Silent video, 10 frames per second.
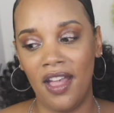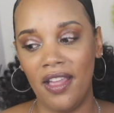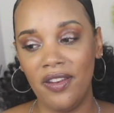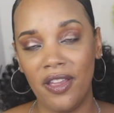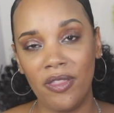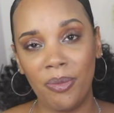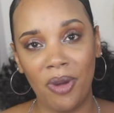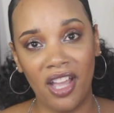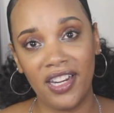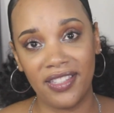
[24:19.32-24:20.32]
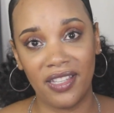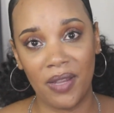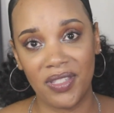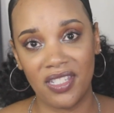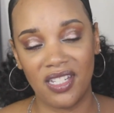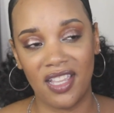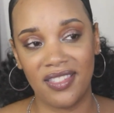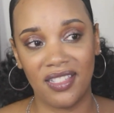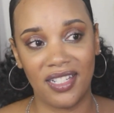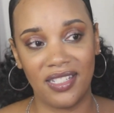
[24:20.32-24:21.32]
Another product that I would
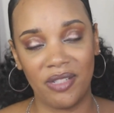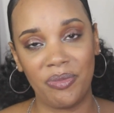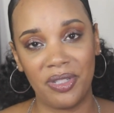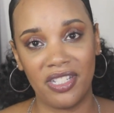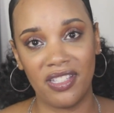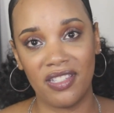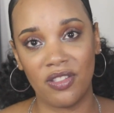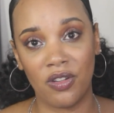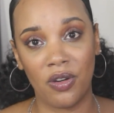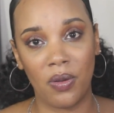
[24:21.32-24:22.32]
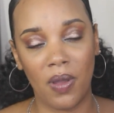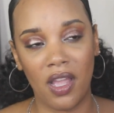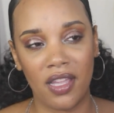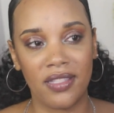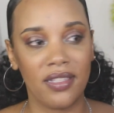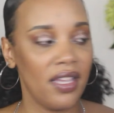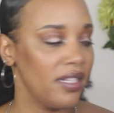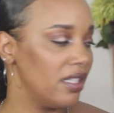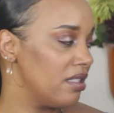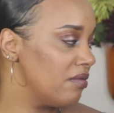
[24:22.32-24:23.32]
suggest that I didn't put in this are her quads. I
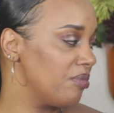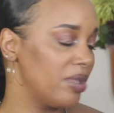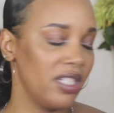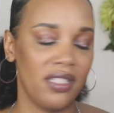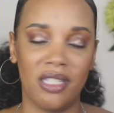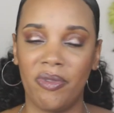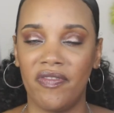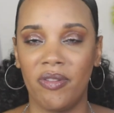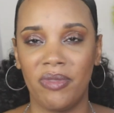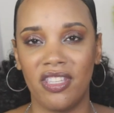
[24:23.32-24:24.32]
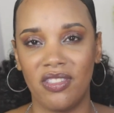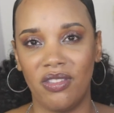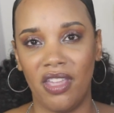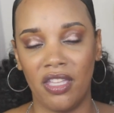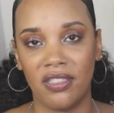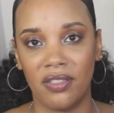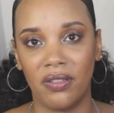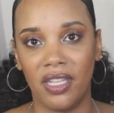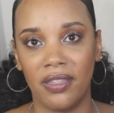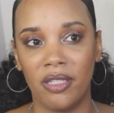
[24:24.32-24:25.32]
didn't put in some of them because you can't
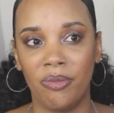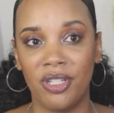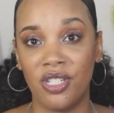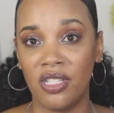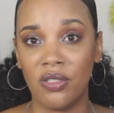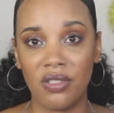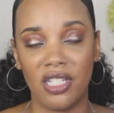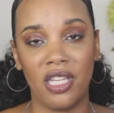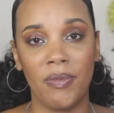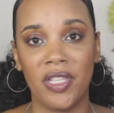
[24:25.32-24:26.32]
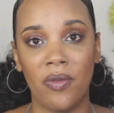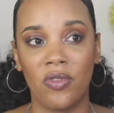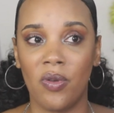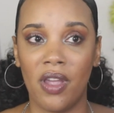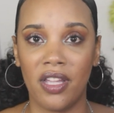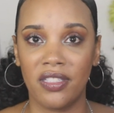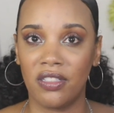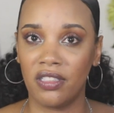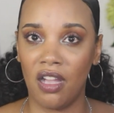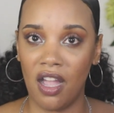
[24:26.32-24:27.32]
still get them, but she usually comes out with quads
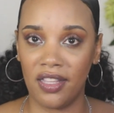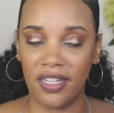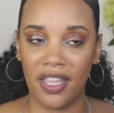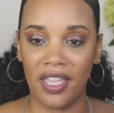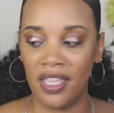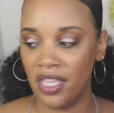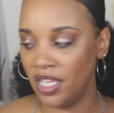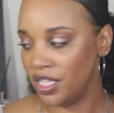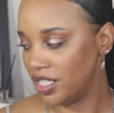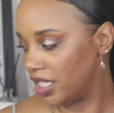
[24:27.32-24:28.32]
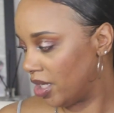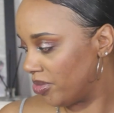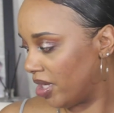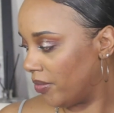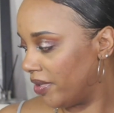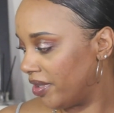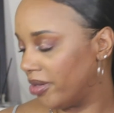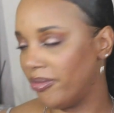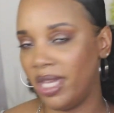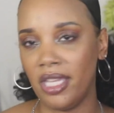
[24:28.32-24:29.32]
during the holiday. She comes out with
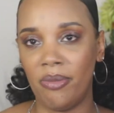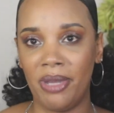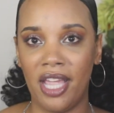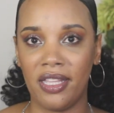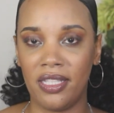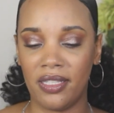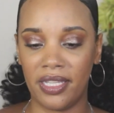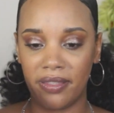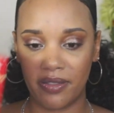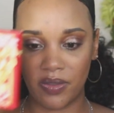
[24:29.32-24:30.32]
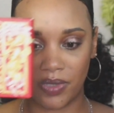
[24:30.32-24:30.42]
a mega palette like this